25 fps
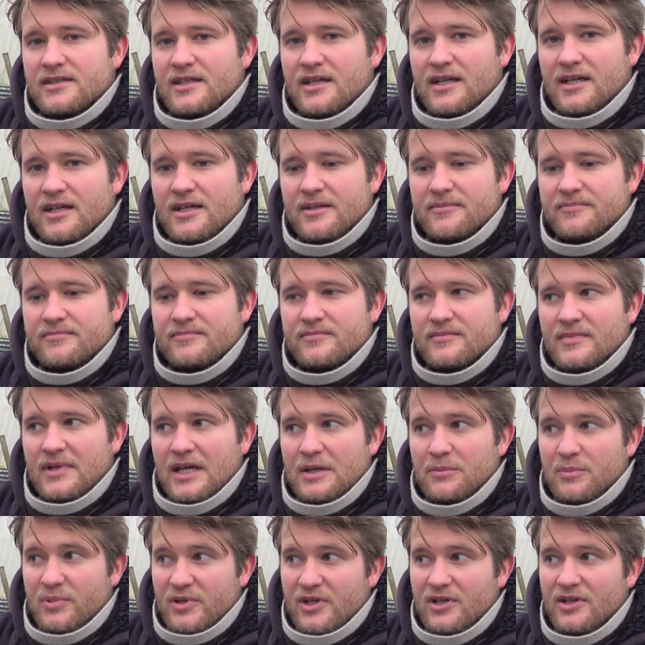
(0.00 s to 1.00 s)

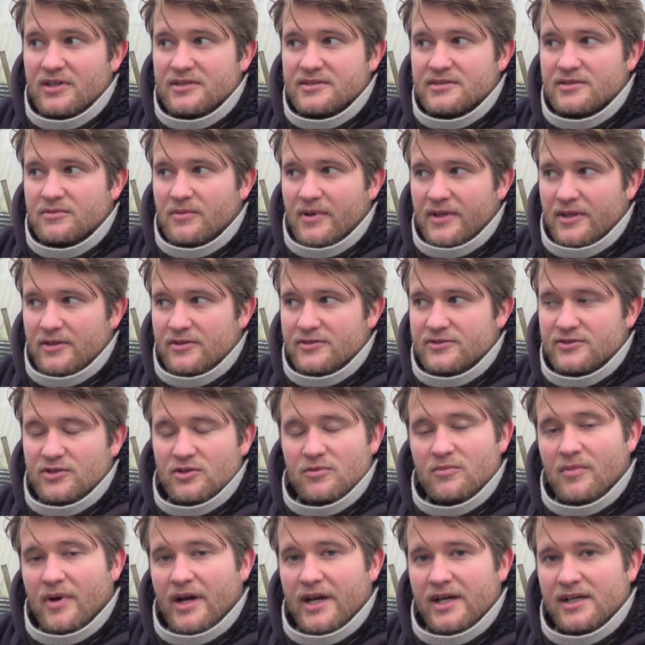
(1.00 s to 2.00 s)
and because the weather is
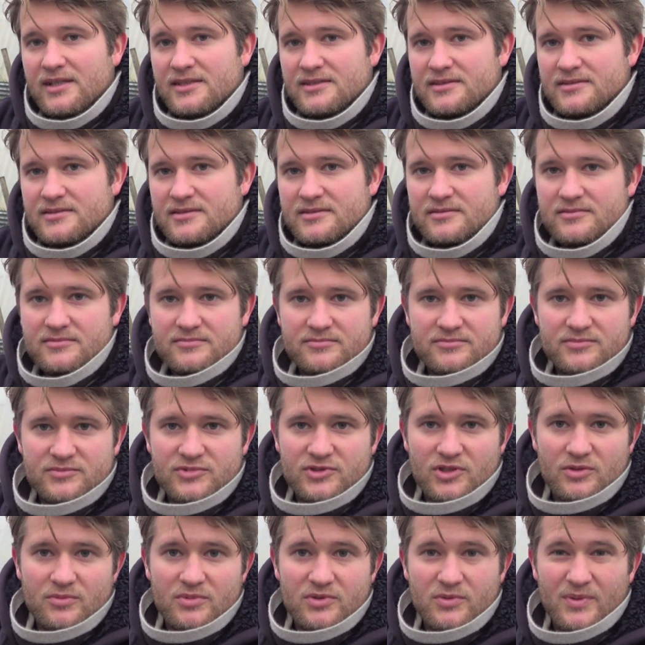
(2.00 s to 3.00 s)
so mild,
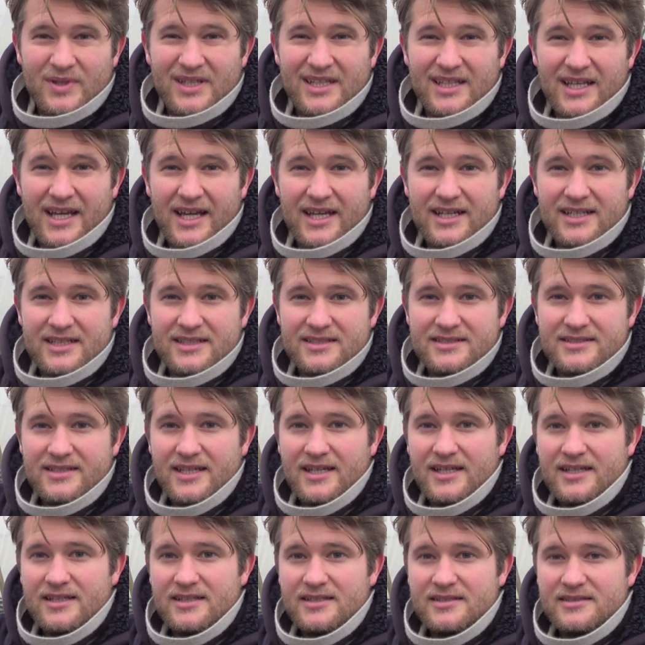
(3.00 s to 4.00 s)
so between 9 and
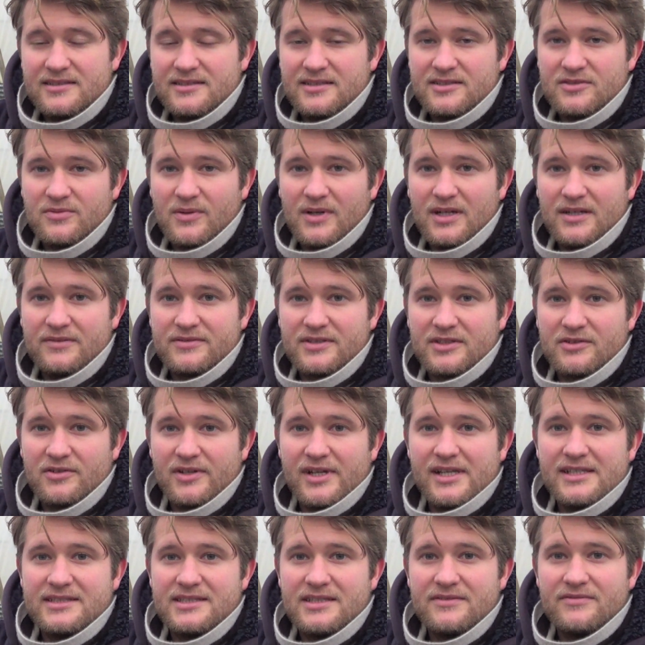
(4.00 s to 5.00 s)
10 to 12
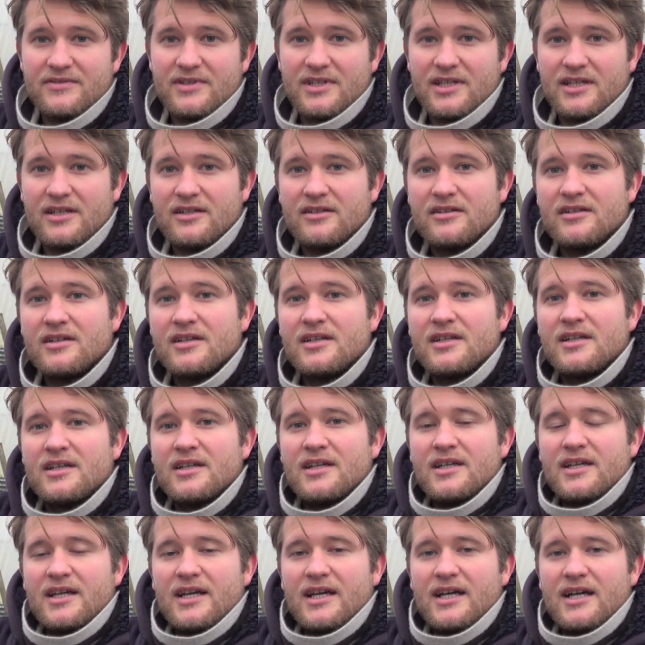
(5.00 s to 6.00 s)
degrees even here,
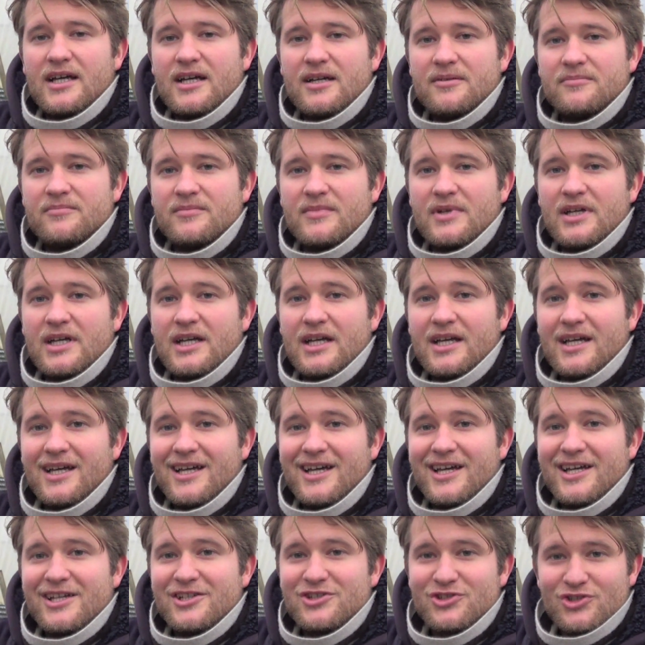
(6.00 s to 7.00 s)

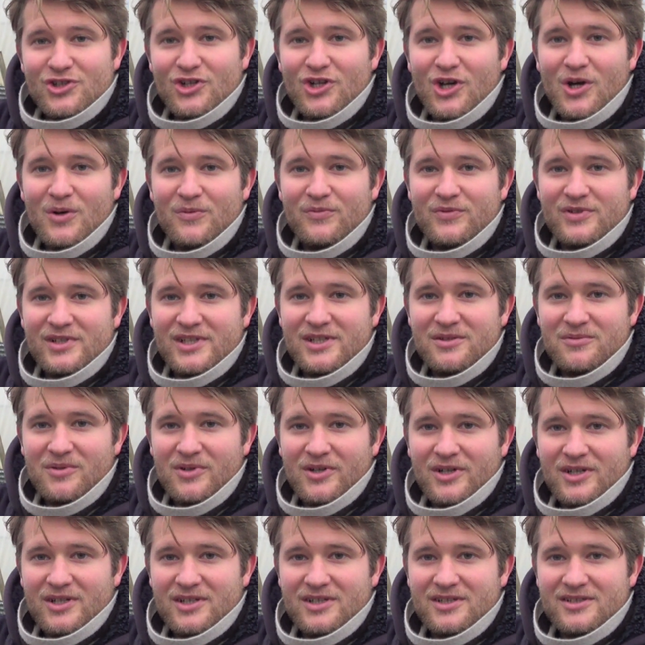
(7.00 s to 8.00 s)
it should hopefully
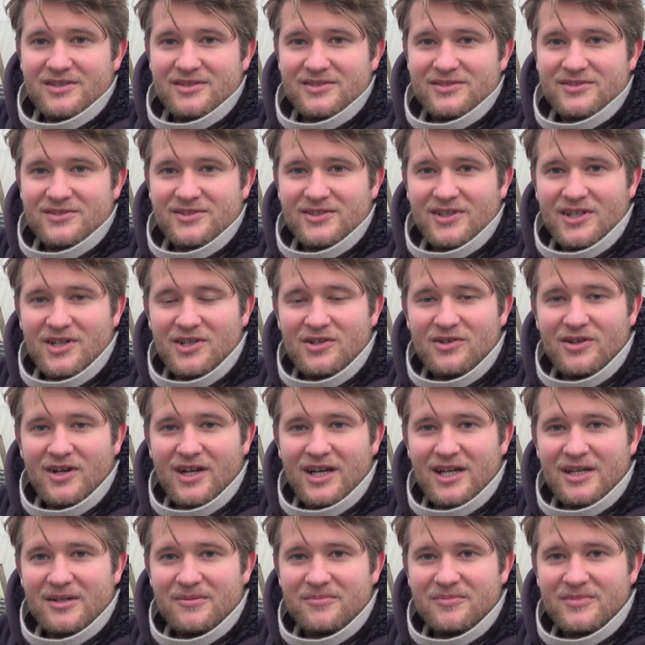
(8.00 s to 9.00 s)
work. So
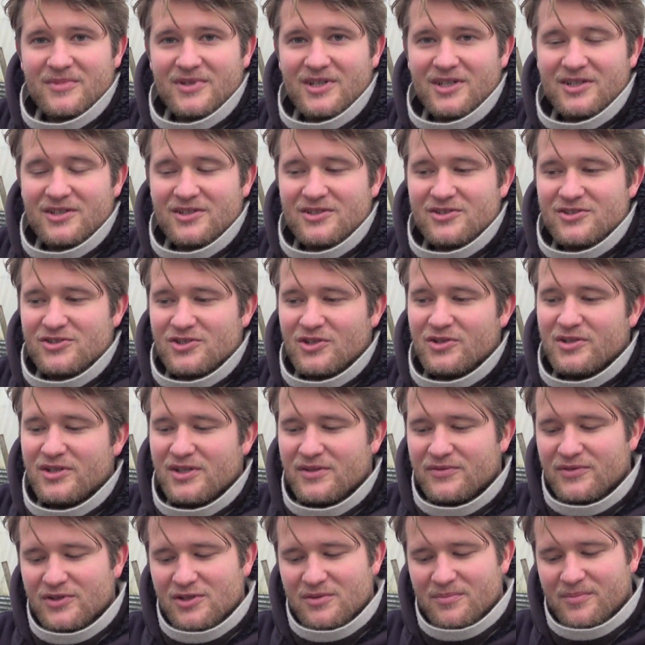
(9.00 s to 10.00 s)
I'm gonna show you
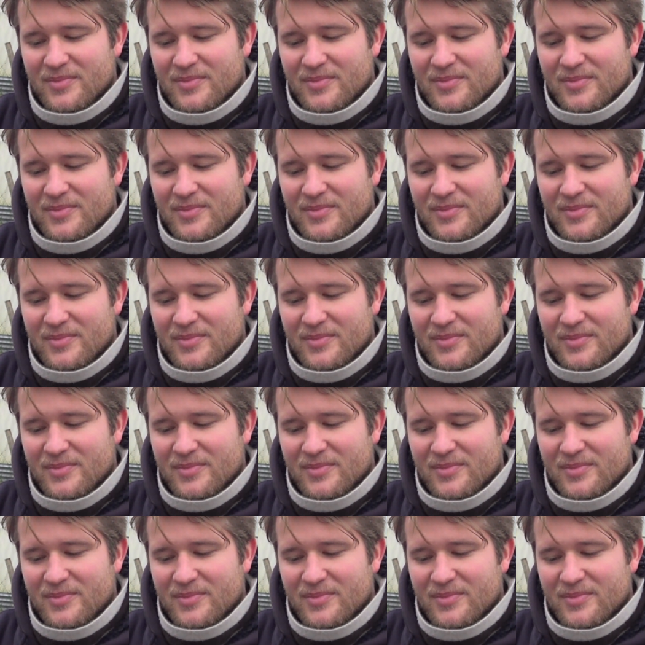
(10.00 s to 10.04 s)
a few